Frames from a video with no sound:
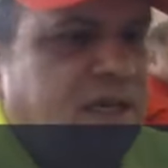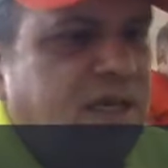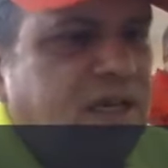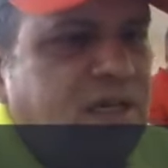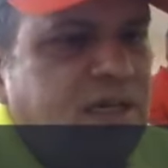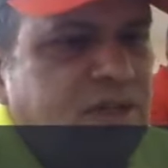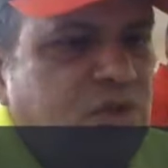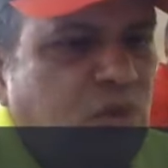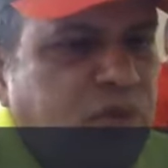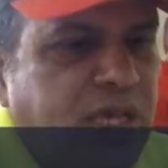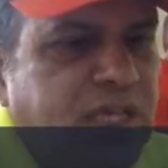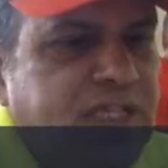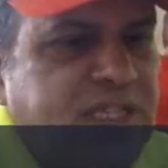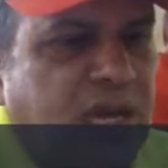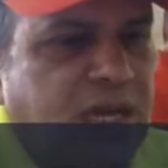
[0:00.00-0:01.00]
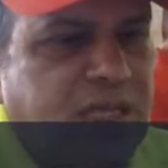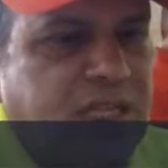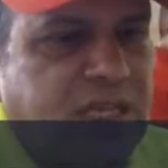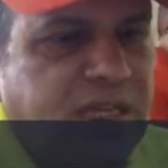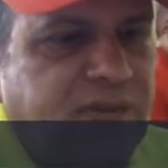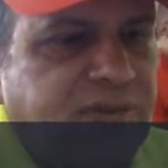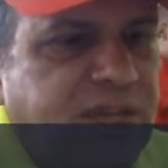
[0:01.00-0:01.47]
To kickstart the
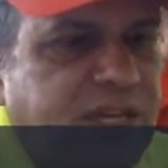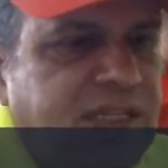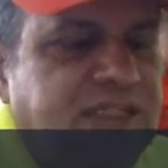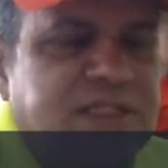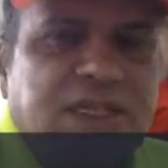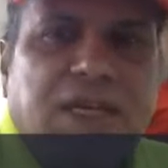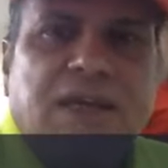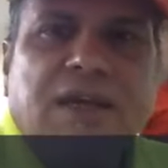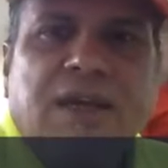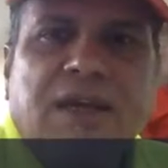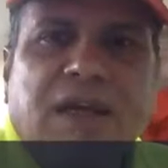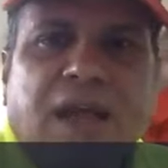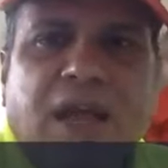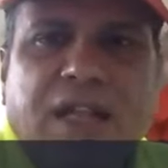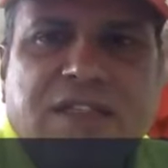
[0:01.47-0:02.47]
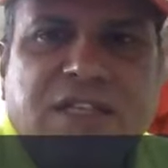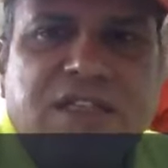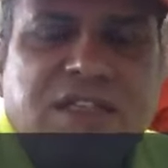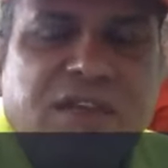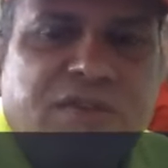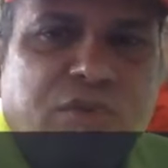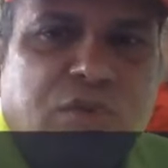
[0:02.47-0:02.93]
evening's I'll just
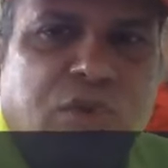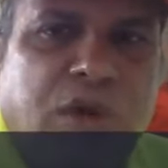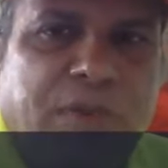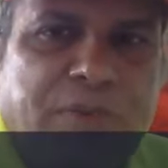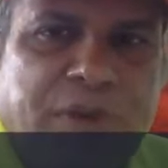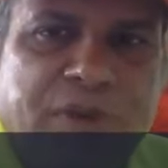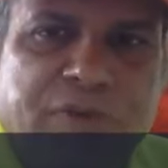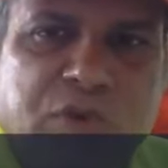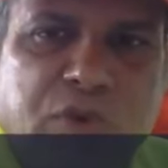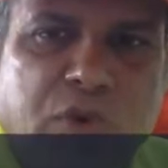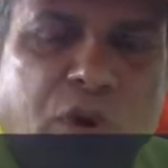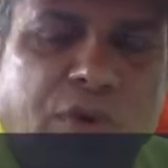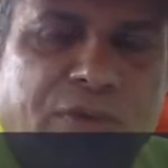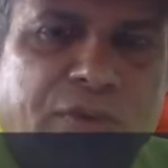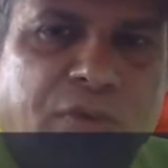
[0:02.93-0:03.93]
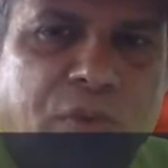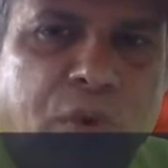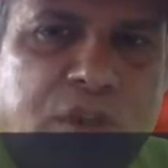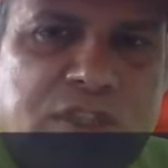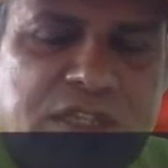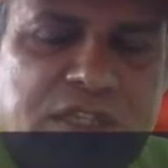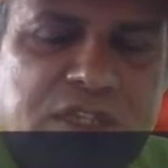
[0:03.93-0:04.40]
give you a preview of what's
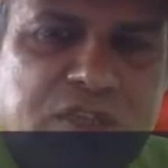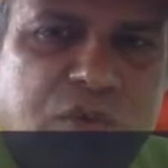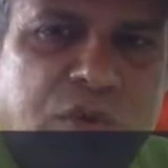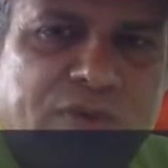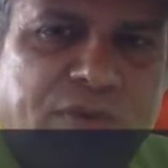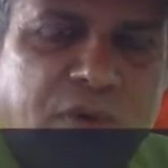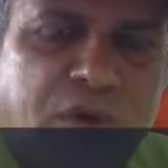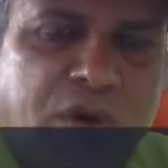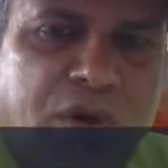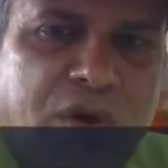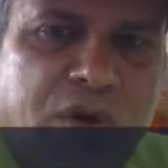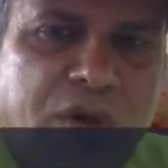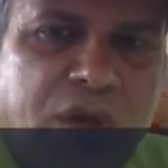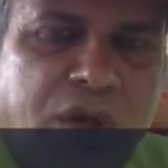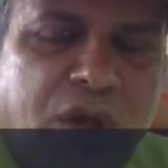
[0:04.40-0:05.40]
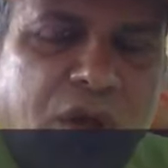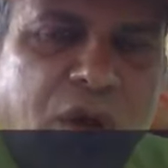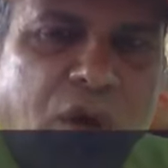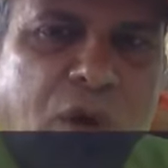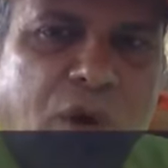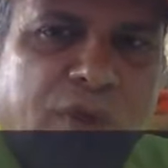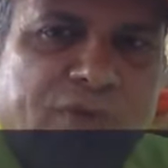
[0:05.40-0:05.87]
in store for
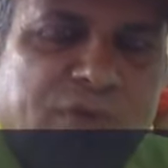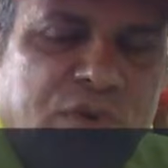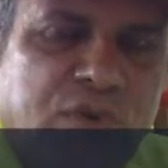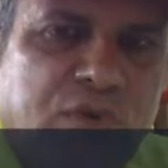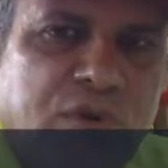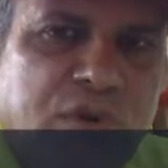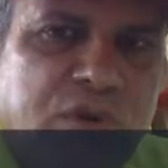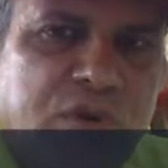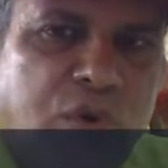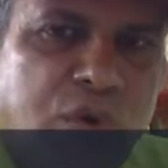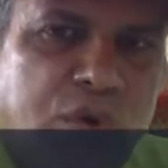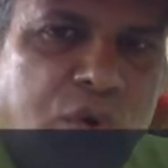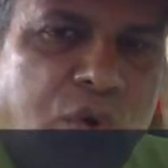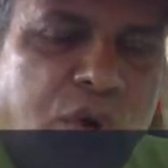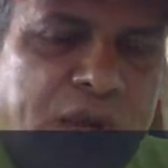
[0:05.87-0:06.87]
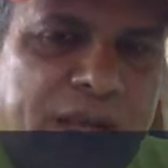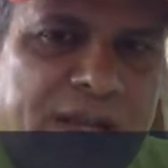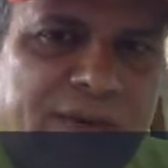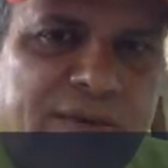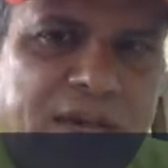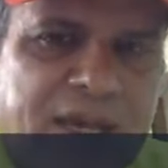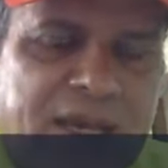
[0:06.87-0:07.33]
all of you. Don't go
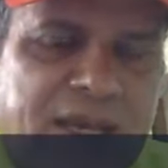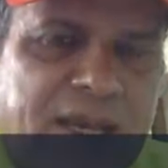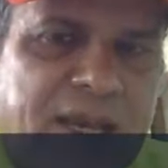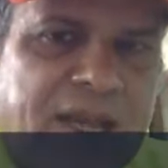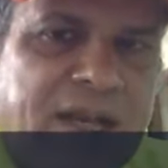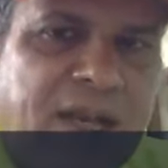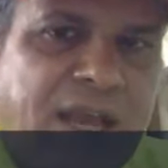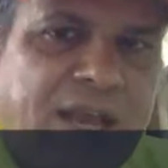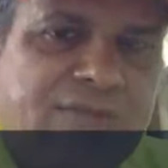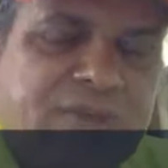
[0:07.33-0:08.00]
anywhere and live stream